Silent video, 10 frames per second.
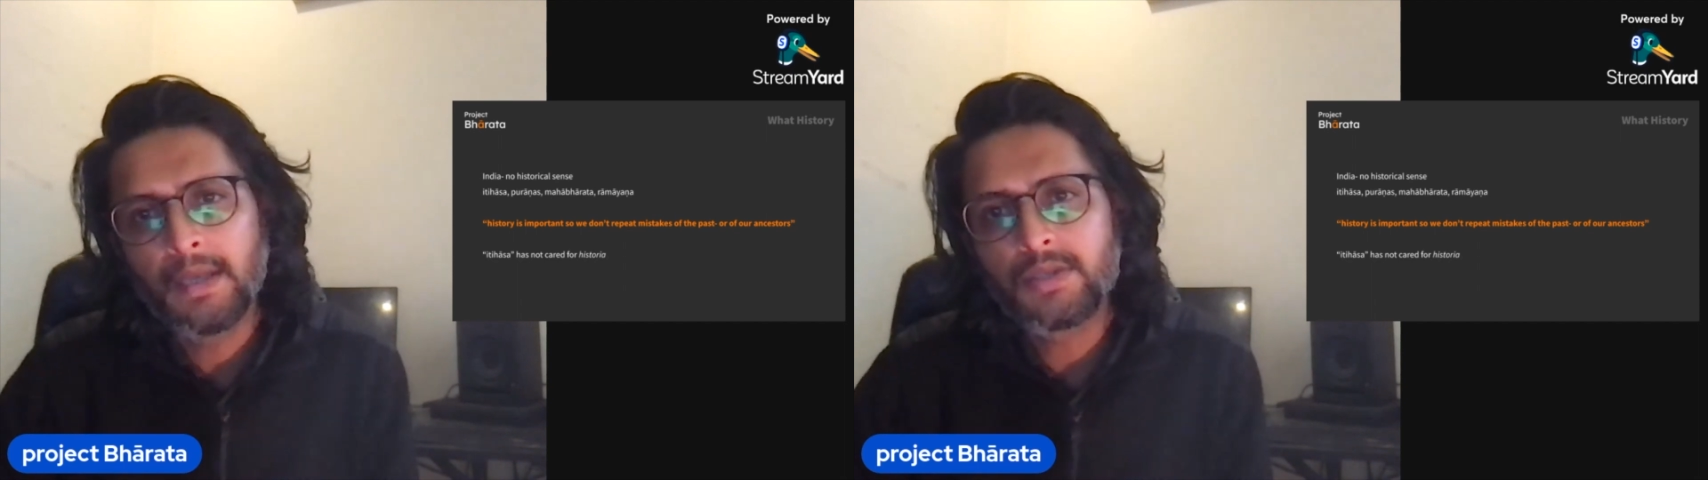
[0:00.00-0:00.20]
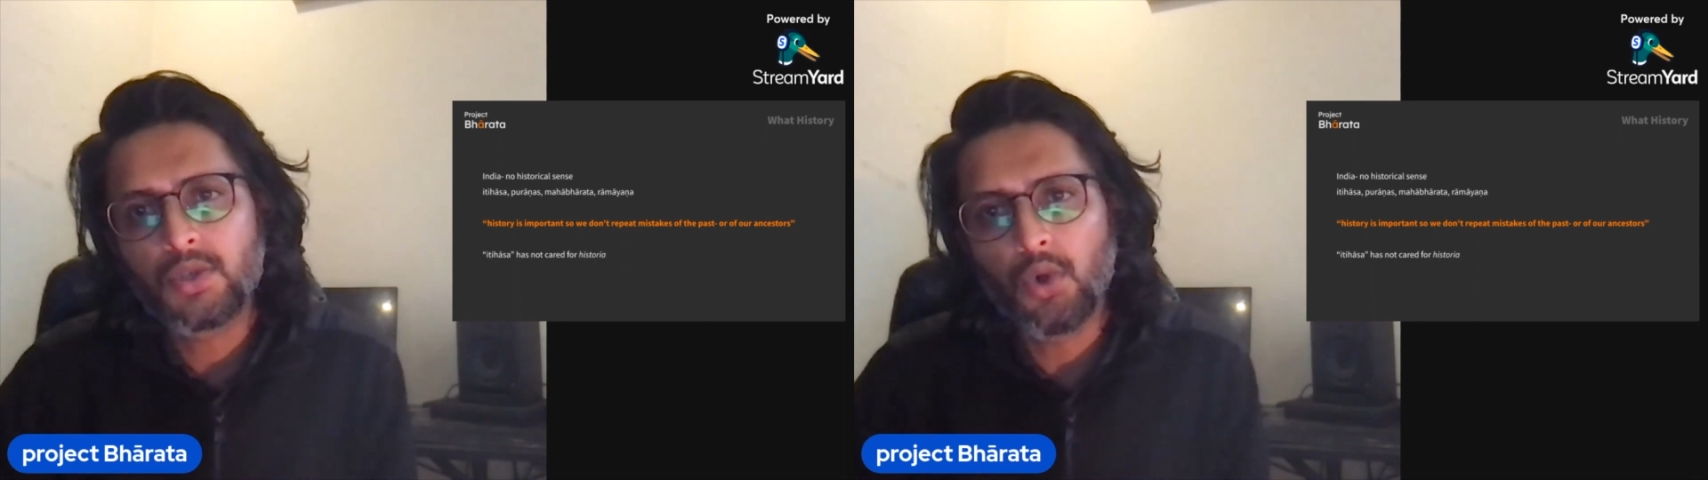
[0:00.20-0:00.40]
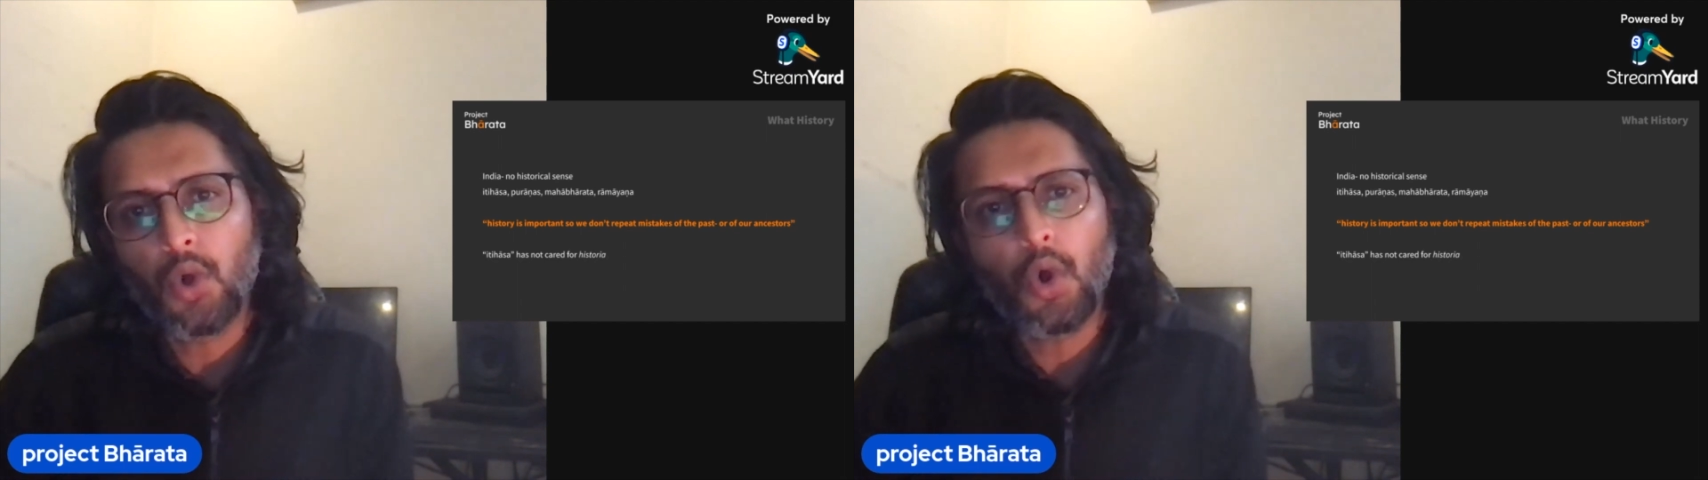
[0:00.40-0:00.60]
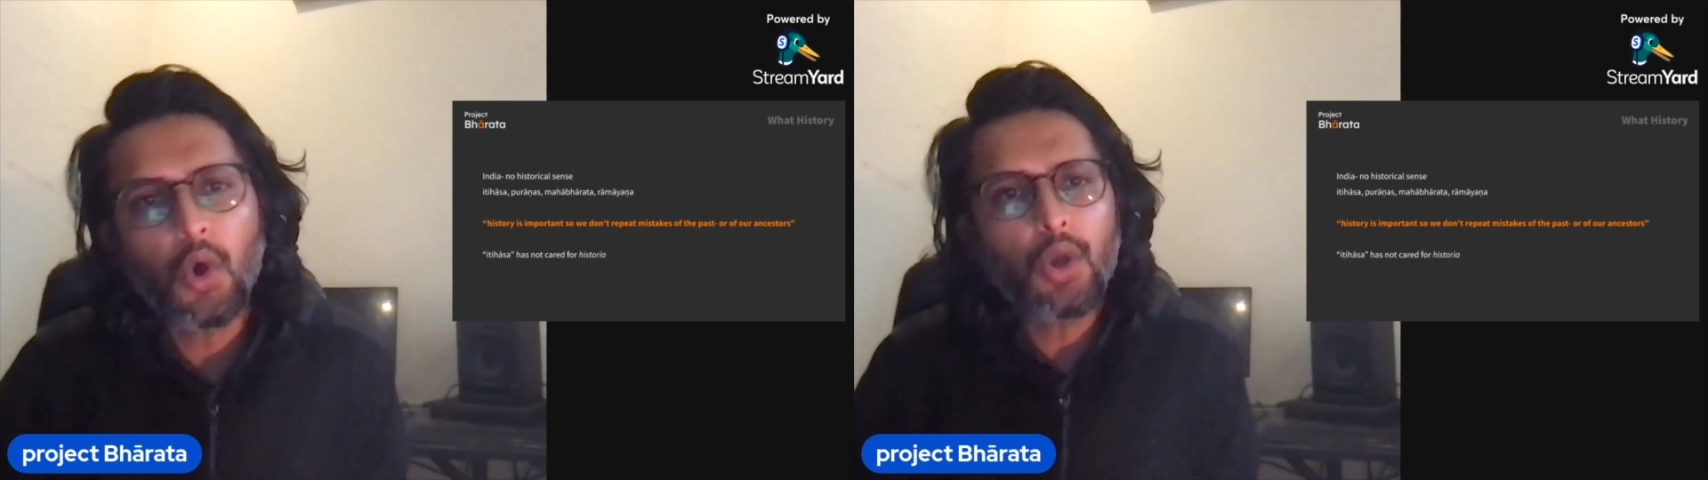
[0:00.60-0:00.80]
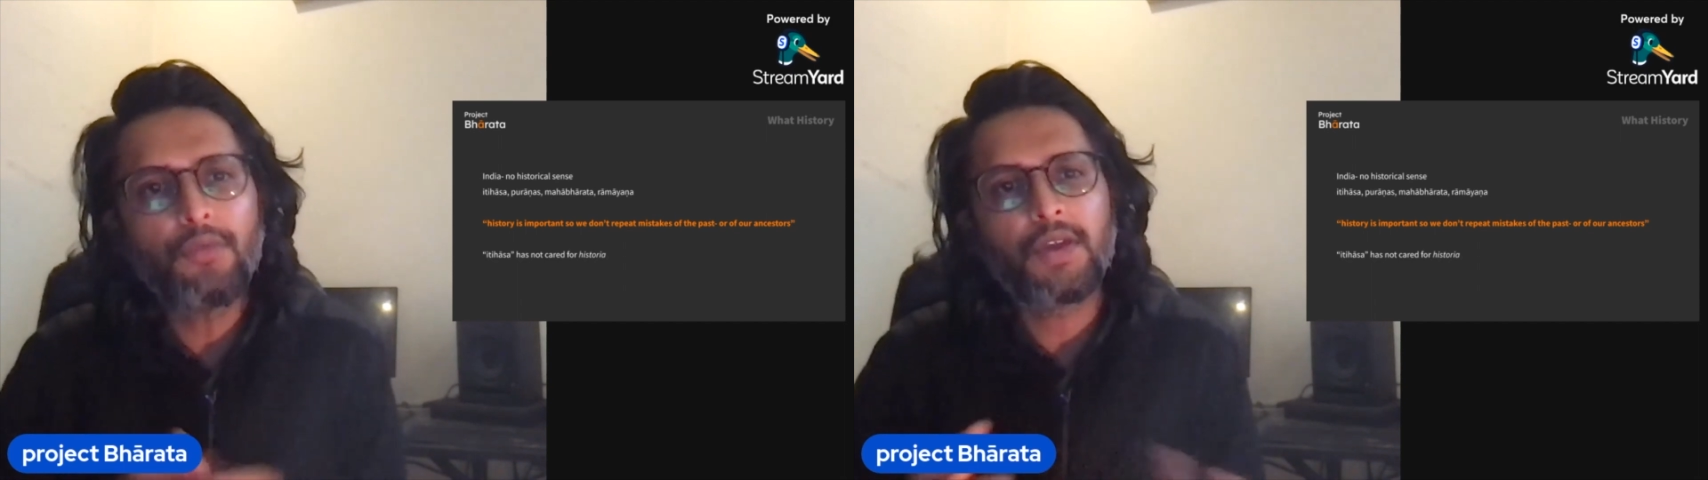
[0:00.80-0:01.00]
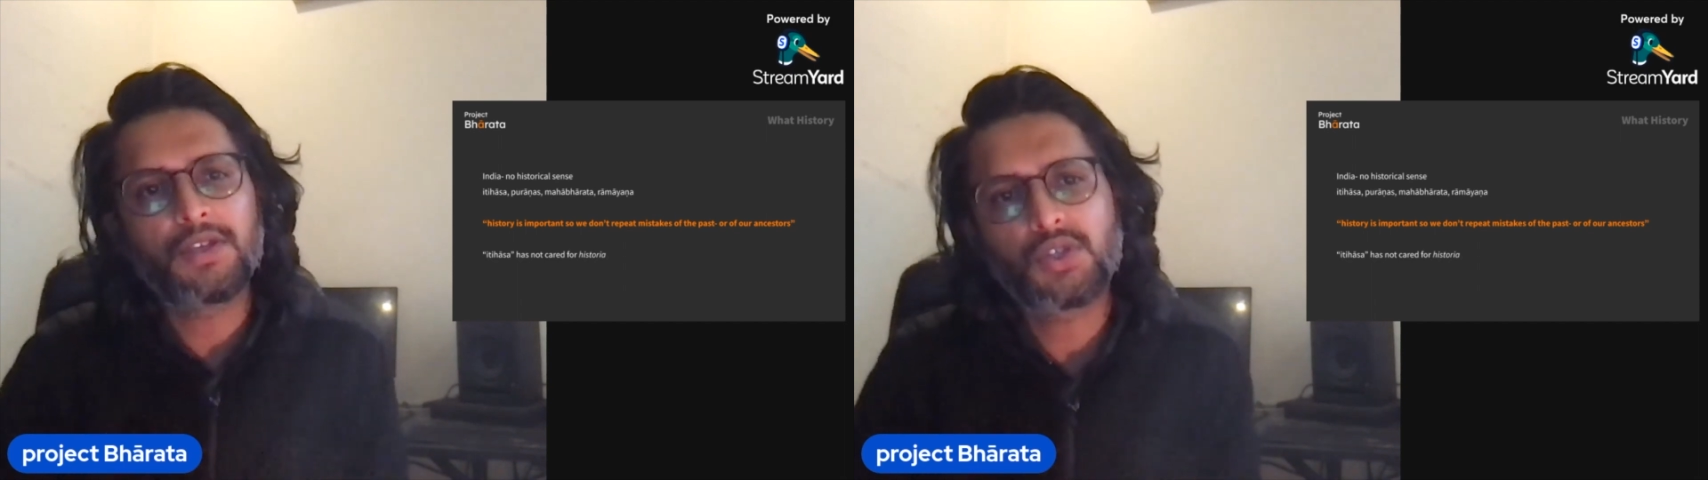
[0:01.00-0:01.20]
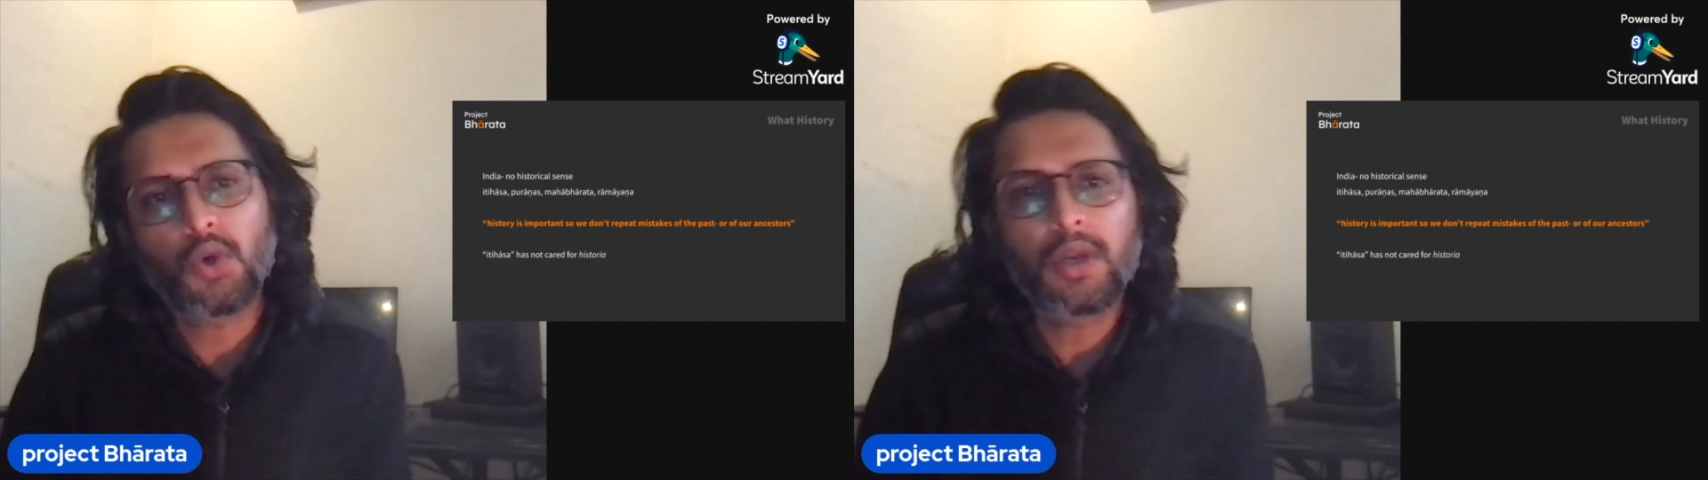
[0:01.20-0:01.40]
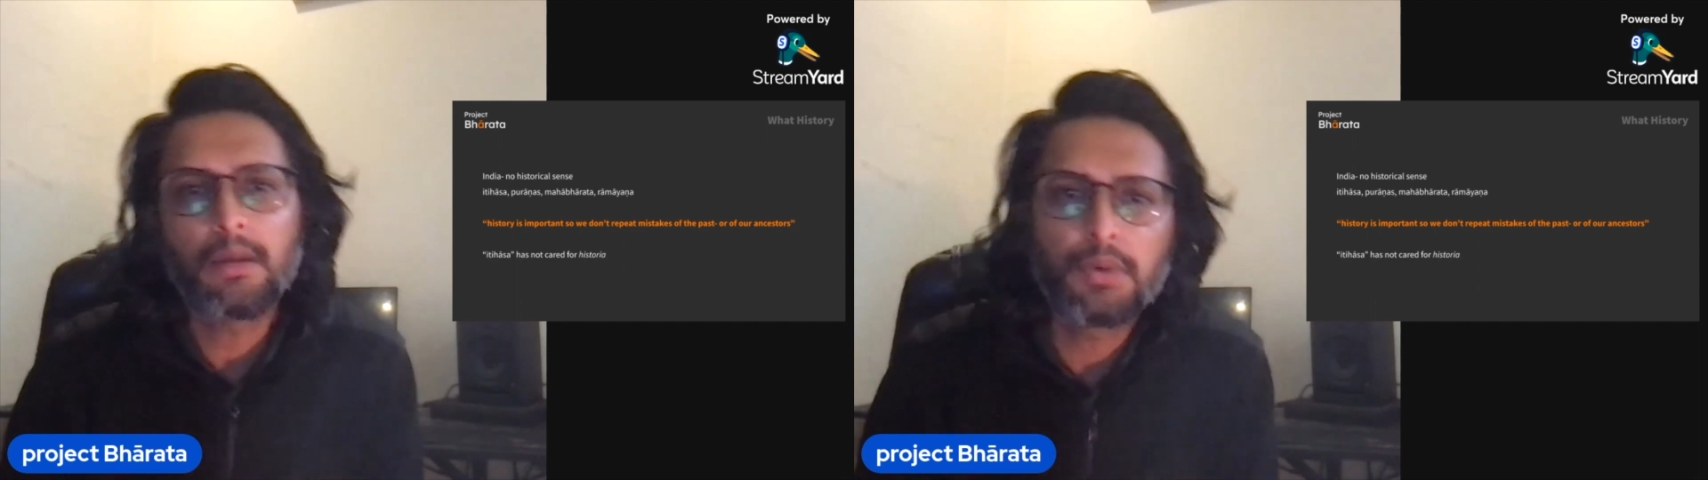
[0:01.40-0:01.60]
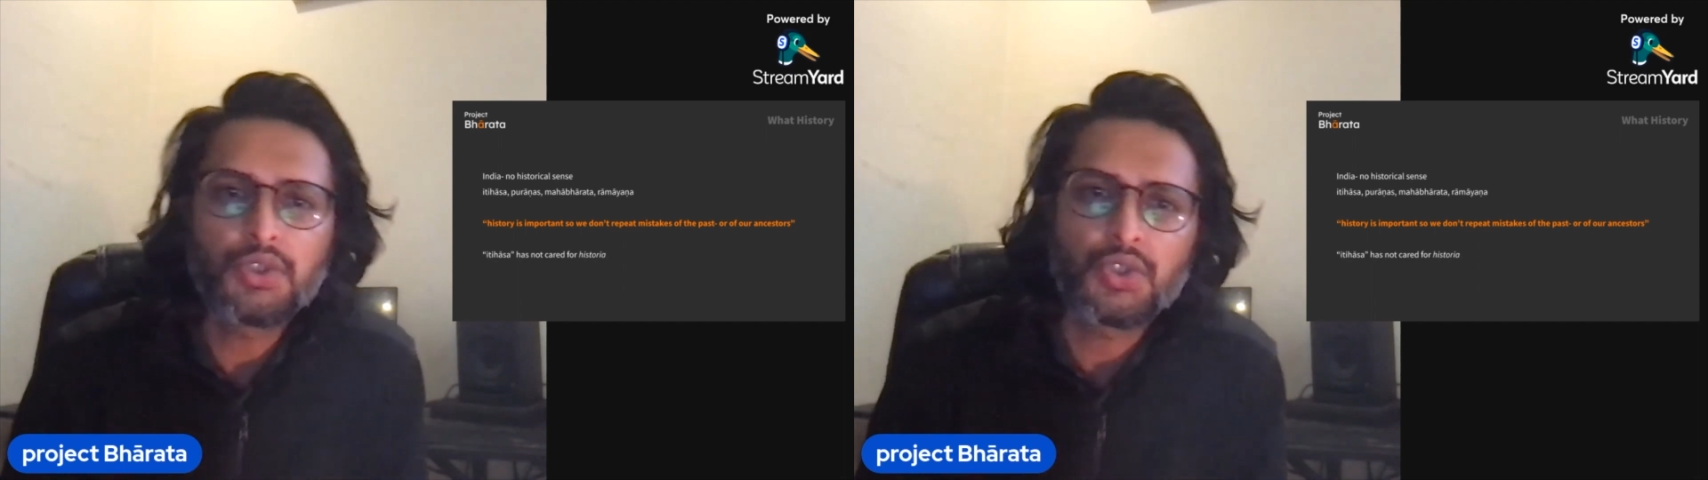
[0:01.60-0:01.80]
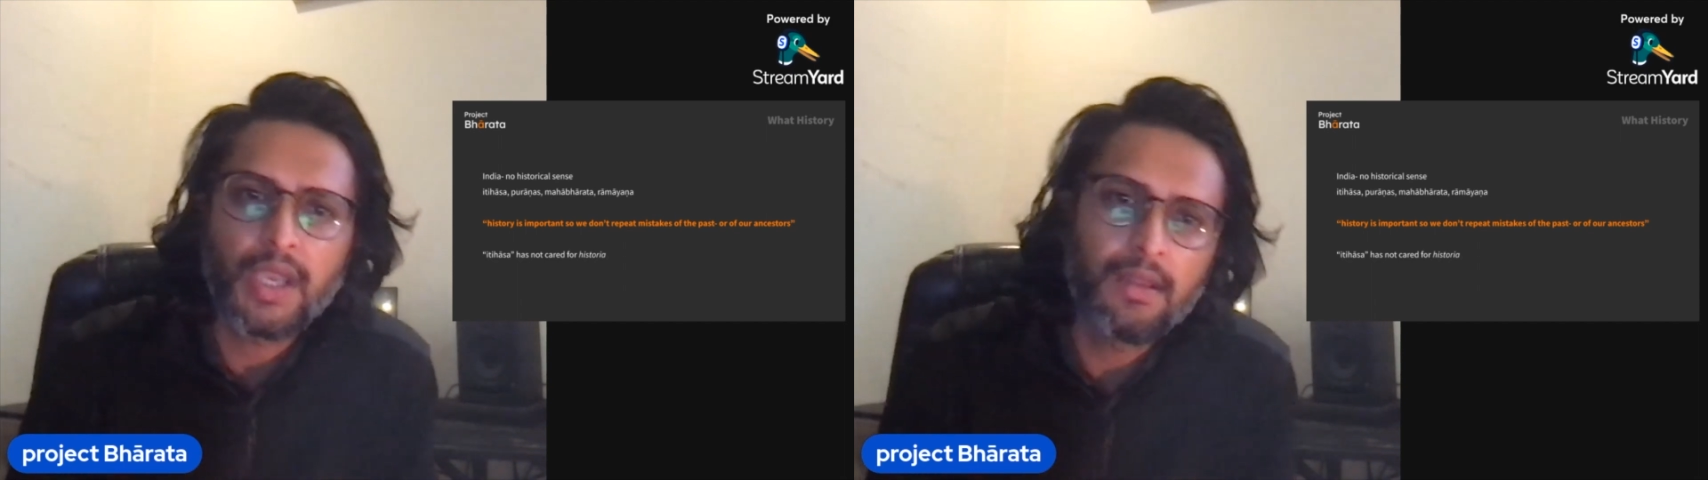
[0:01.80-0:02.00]
So all of Historia
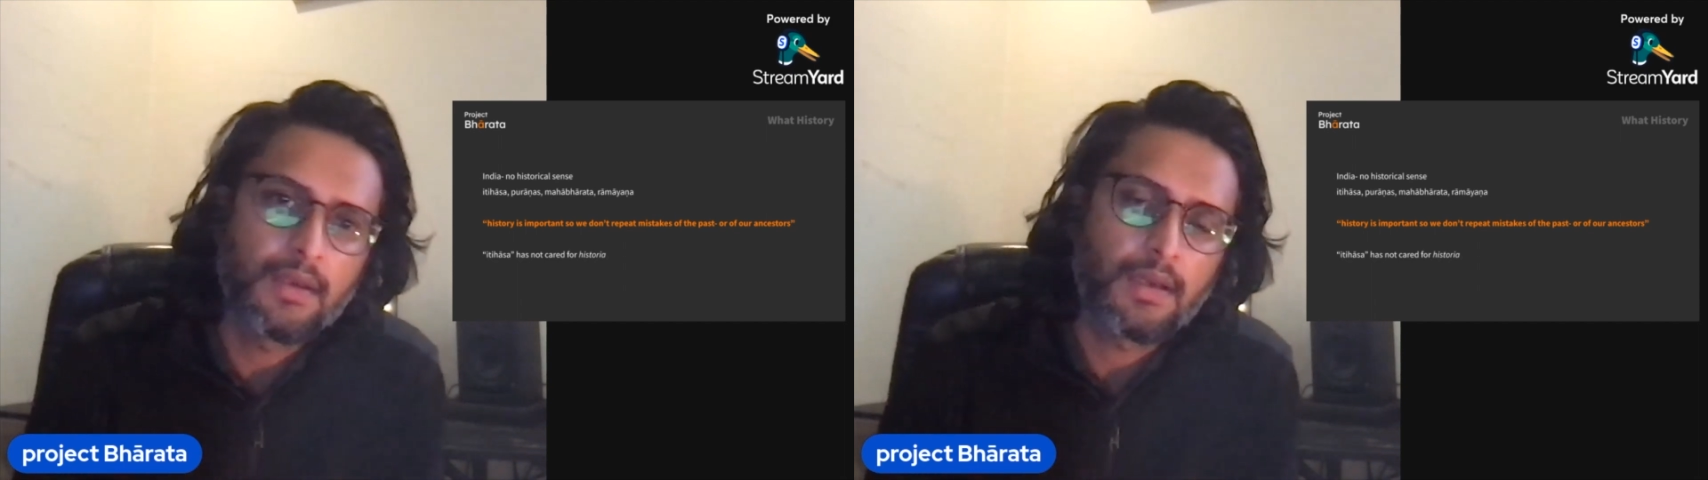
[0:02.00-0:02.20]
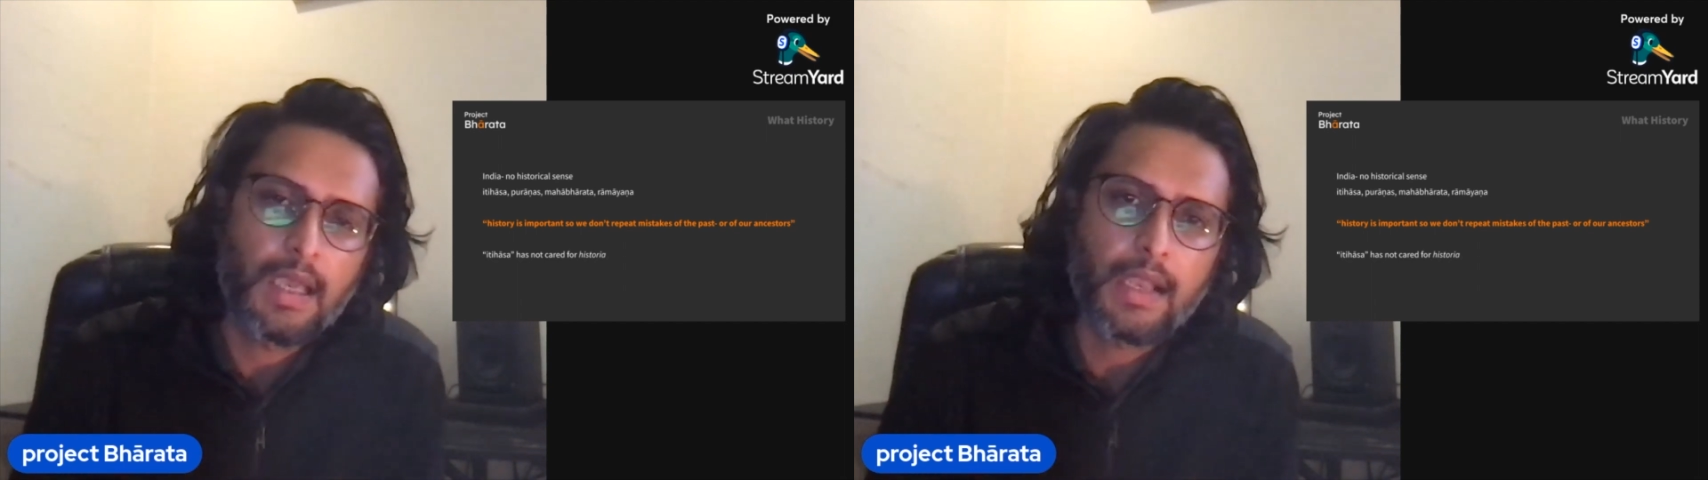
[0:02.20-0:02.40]
put together